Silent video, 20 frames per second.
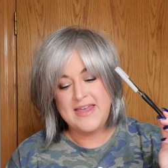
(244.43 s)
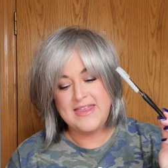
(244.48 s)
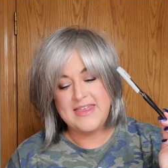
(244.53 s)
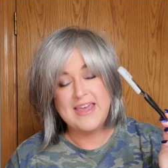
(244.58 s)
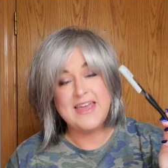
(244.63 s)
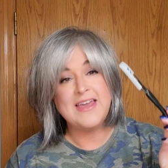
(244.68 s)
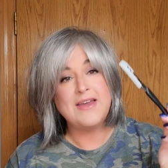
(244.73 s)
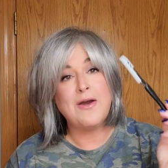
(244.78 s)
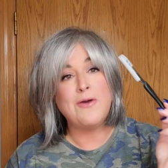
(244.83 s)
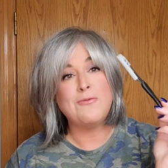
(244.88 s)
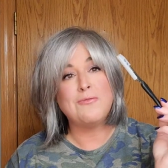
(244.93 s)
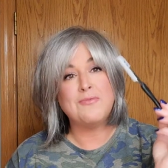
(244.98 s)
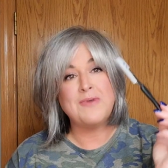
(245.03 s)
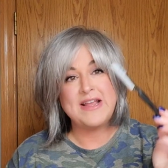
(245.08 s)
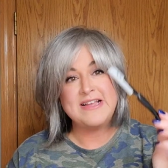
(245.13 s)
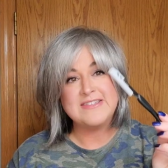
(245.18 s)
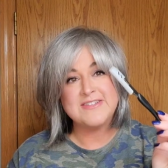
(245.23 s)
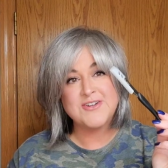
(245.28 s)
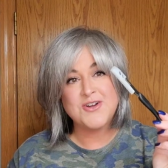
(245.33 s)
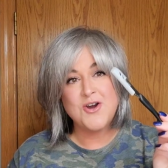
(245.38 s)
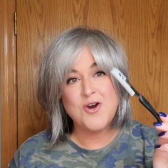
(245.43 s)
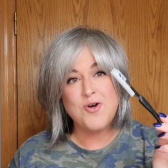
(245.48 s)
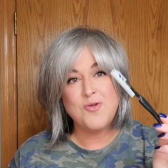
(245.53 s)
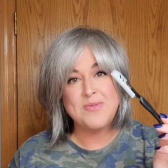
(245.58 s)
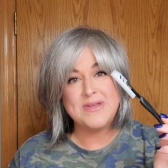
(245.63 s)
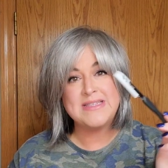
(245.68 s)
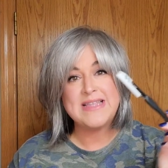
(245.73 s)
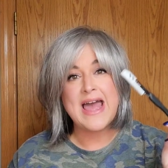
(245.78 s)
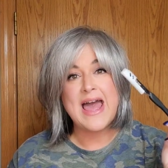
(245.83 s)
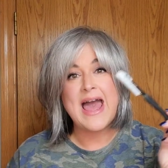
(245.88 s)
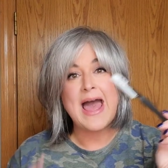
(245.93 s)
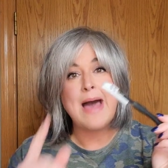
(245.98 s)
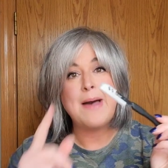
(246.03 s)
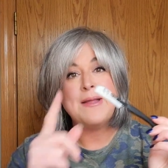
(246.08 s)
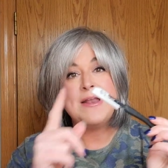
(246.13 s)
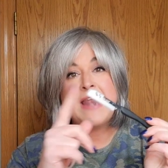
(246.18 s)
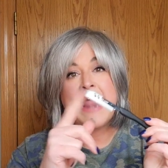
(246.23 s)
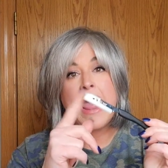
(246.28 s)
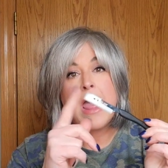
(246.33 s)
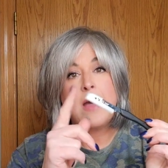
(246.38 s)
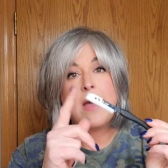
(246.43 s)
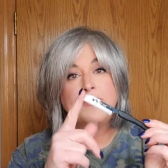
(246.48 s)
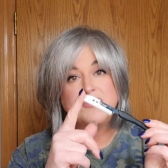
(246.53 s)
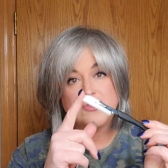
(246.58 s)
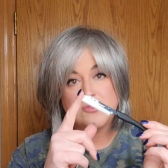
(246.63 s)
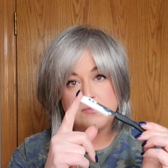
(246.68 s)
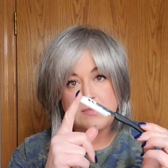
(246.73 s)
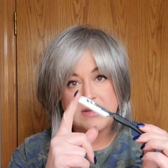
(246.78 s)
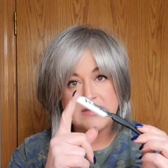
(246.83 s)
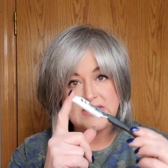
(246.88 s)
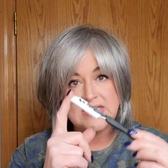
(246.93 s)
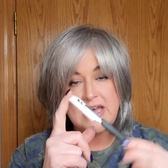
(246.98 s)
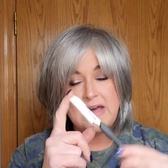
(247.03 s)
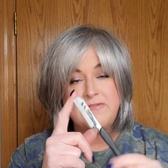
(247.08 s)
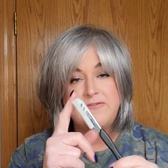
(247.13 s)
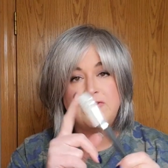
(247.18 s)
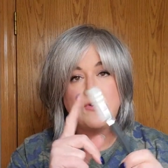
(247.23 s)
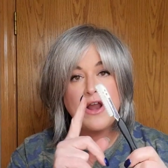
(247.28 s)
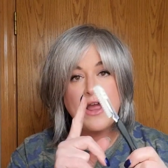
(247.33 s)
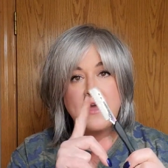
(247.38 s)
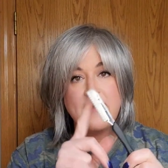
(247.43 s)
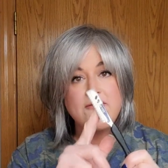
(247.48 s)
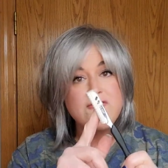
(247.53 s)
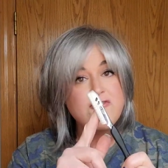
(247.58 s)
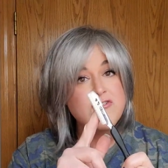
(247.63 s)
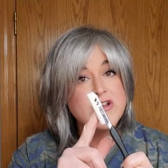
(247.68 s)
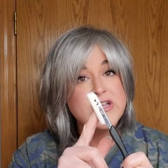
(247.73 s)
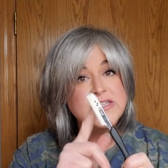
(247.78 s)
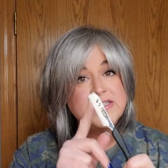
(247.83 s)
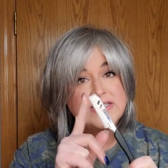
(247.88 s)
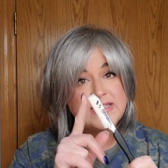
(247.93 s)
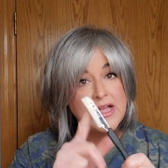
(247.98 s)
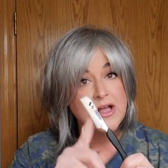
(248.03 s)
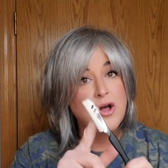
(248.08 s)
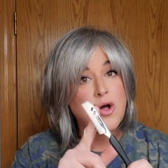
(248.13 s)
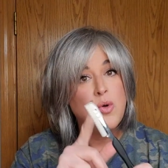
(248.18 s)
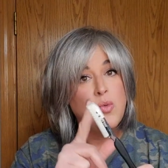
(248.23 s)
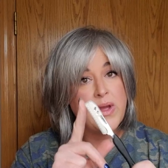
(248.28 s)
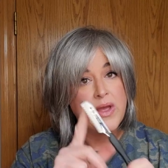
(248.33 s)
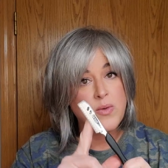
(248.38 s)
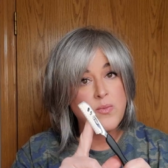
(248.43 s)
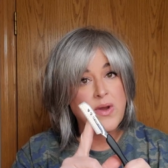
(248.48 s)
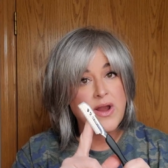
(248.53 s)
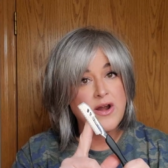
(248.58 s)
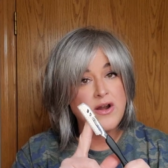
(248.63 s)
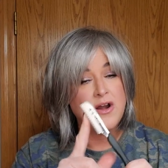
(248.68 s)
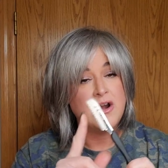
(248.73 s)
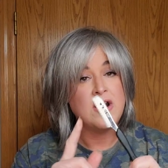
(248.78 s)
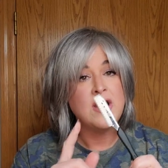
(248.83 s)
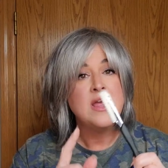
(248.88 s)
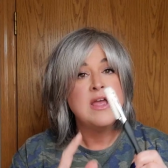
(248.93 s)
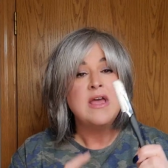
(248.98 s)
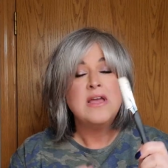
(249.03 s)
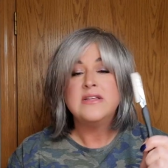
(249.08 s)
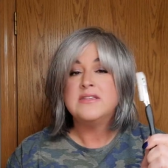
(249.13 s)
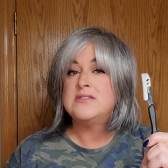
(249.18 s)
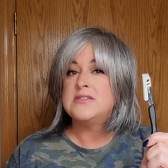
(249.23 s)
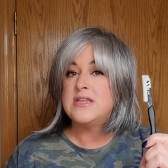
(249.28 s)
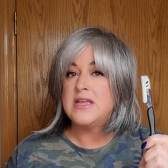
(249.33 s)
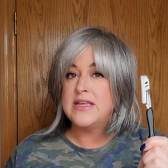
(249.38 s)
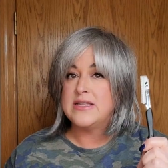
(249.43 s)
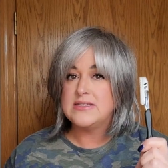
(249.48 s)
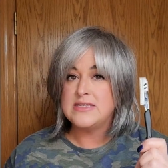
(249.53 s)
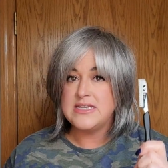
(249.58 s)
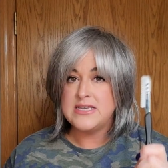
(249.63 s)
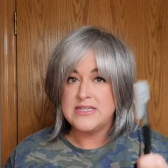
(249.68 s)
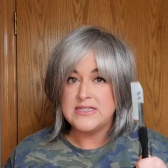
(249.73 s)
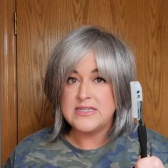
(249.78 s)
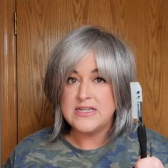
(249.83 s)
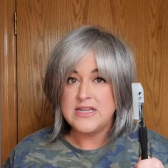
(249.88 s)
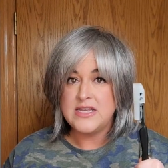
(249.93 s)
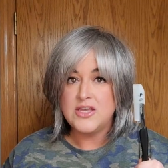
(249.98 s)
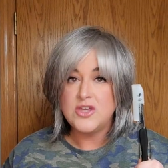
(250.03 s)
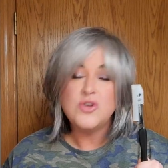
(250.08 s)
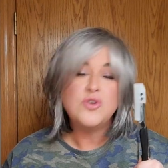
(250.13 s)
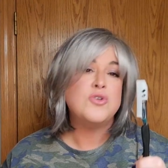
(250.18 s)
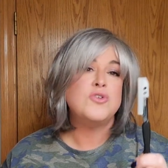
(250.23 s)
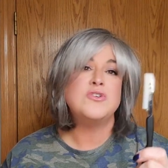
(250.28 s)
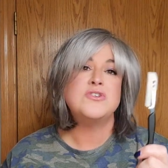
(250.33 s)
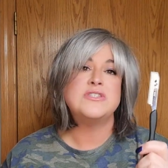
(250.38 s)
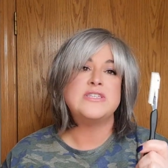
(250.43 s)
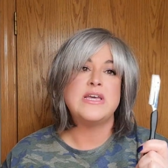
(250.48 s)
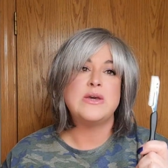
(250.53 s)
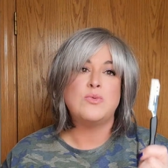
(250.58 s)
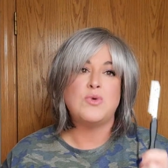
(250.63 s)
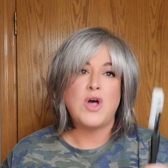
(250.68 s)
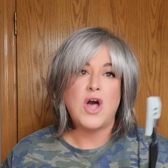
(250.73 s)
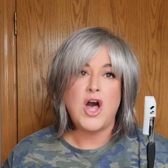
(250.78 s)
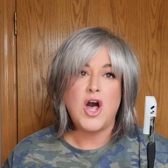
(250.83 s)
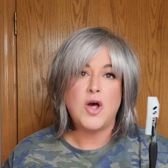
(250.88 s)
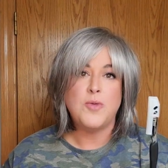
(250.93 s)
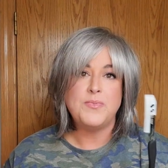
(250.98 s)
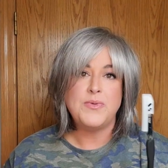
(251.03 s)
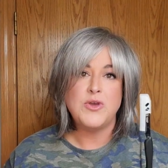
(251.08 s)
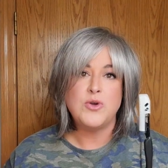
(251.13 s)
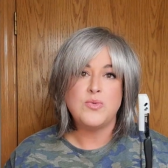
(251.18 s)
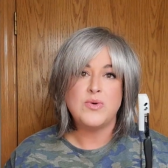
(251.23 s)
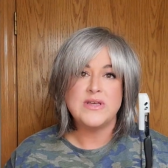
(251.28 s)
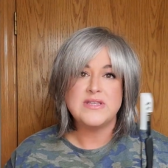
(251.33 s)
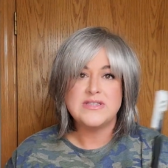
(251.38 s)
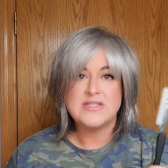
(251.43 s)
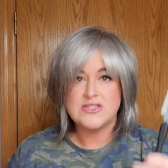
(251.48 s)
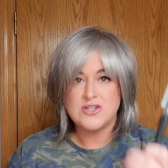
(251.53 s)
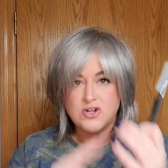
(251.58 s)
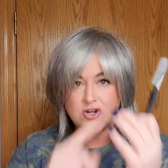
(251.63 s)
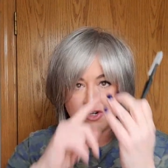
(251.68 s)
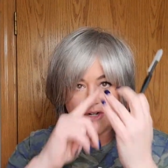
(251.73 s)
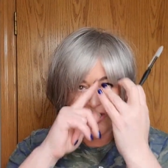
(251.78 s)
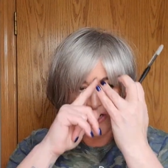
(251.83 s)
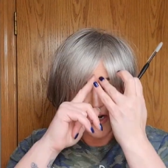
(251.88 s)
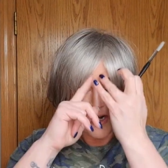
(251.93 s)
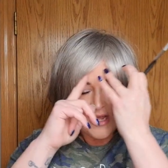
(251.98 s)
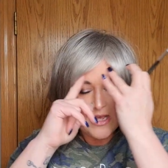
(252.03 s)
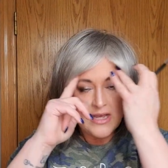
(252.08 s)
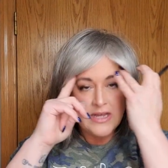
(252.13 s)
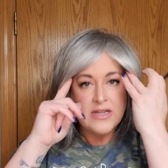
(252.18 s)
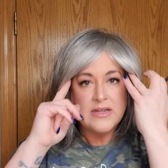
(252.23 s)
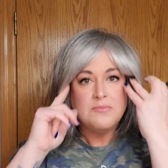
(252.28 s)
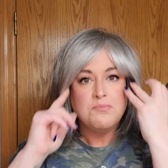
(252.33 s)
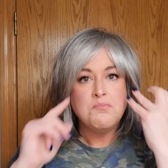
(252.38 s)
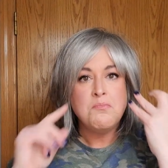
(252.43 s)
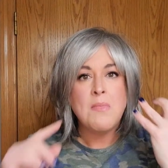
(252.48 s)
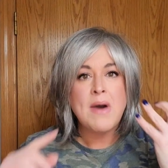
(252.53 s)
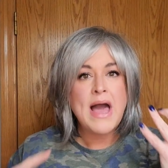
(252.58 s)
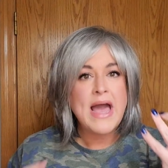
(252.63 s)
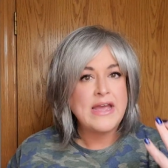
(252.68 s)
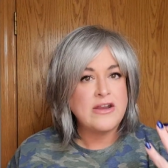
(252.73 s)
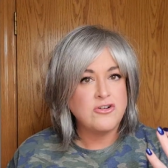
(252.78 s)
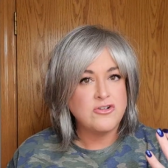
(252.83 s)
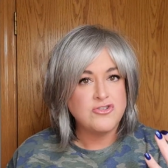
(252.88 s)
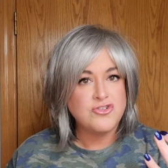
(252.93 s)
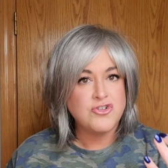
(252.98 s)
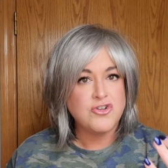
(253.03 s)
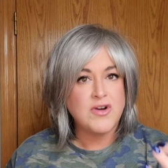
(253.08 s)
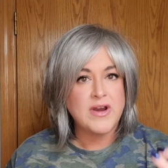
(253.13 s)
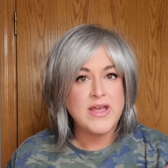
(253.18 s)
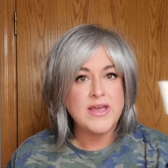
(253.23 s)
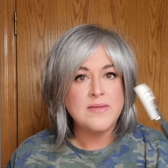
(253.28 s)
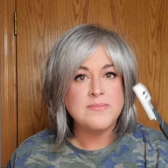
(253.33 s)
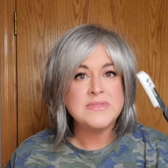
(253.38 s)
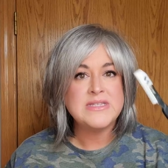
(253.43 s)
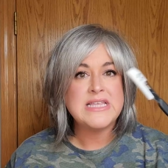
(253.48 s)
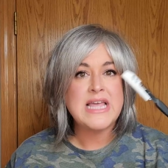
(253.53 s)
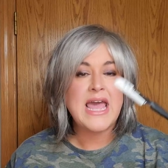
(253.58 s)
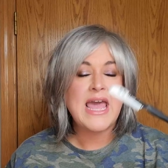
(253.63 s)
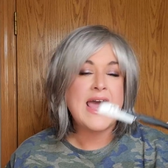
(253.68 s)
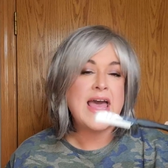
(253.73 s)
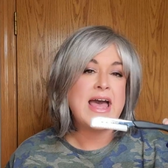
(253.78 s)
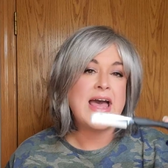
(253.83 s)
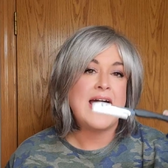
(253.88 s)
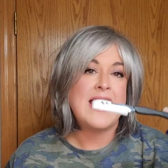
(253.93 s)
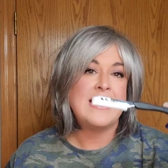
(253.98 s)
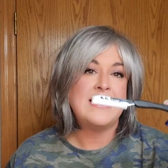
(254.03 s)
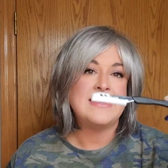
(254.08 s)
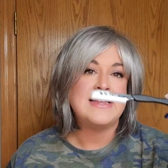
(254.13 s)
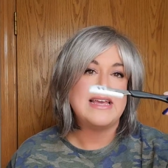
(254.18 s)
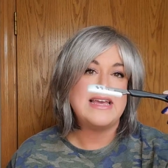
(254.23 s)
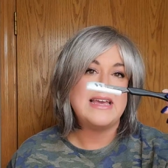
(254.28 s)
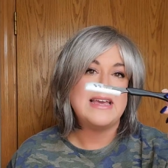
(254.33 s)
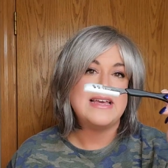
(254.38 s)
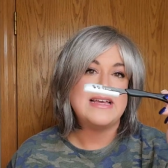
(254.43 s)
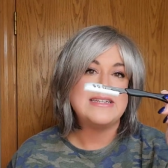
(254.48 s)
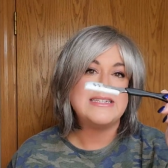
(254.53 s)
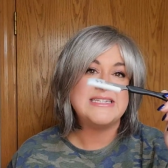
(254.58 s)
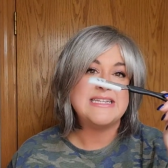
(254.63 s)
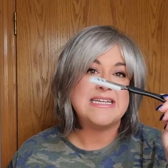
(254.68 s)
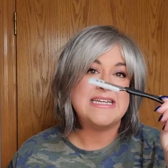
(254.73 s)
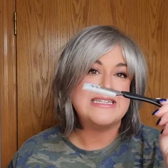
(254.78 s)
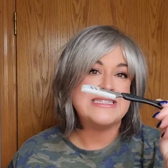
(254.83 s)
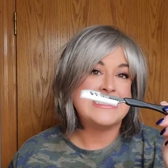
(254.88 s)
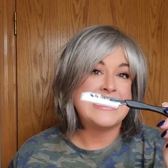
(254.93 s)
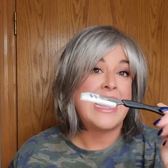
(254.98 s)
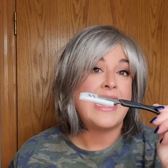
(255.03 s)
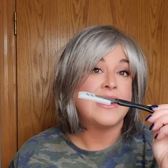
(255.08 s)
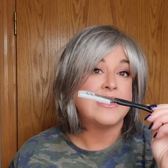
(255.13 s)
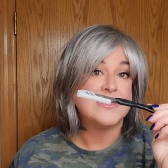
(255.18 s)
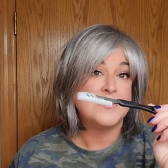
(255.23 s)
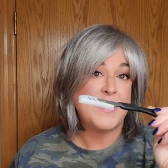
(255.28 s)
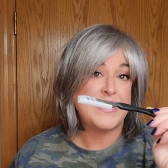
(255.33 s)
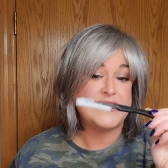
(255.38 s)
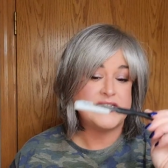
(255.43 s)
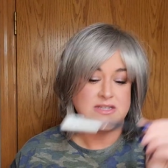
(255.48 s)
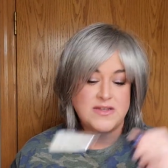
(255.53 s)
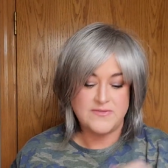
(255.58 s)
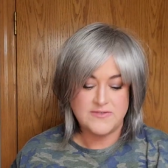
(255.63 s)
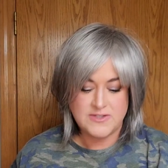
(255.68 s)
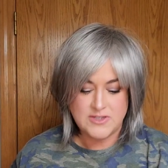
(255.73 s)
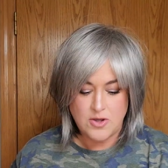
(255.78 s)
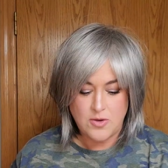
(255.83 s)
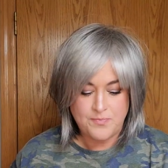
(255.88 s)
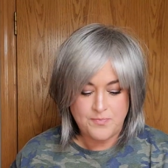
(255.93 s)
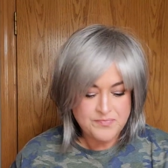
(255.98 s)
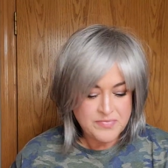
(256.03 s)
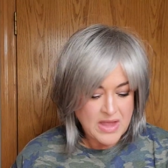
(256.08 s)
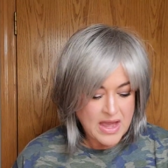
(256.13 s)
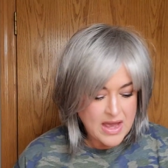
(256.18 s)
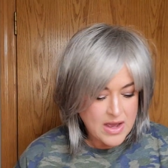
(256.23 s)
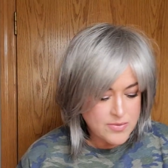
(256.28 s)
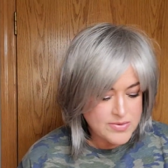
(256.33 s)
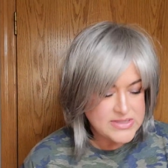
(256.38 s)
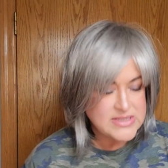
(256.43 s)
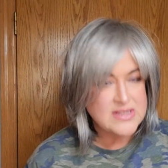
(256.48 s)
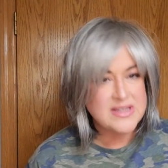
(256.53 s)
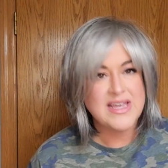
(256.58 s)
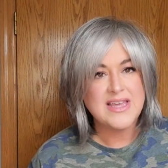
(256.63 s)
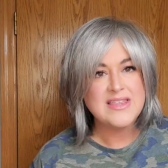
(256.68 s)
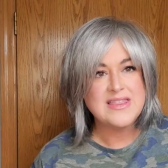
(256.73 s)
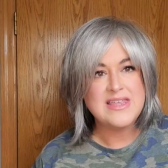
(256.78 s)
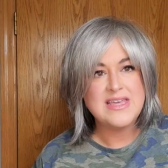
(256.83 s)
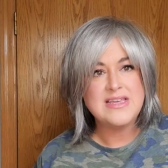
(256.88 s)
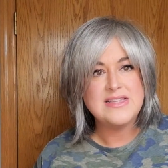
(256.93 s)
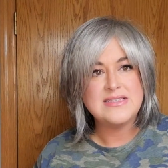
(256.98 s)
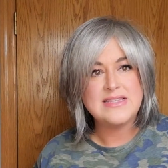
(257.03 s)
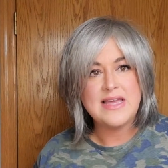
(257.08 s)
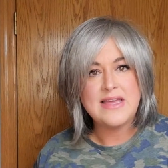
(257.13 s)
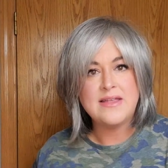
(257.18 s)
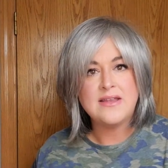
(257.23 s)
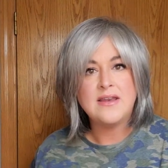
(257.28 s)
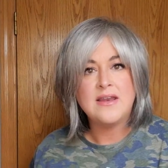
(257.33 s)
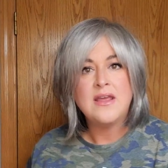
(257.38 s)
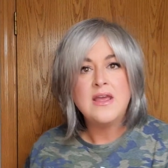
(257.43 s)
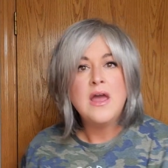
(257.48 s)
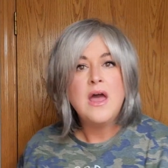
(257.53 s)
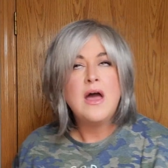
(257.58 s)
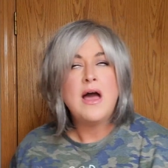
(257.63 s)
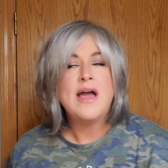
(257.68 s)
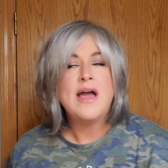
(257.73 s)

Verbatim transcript: I think a razor comb is an absolute must have for every single wig wearer. It's, it's easy to use. It will help you with certain minor trims and it is not expensive. So I always link these in.